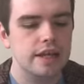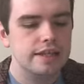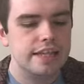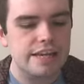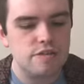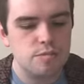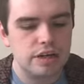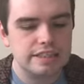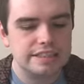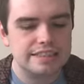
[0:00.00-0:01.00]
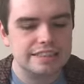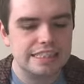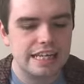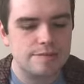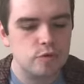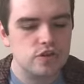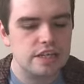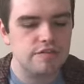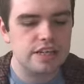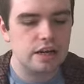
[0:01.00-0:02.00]
David Brent is seen in a music
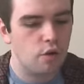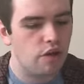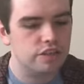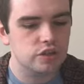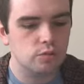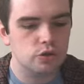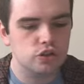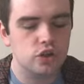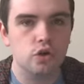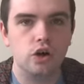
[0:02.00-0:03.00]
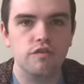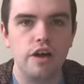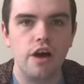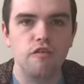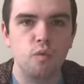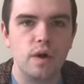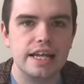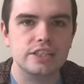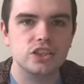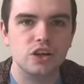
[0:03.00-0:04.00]
video of his own musical cover of
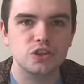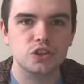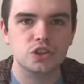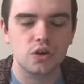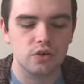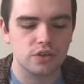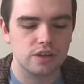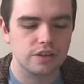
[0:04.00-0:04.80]
which song?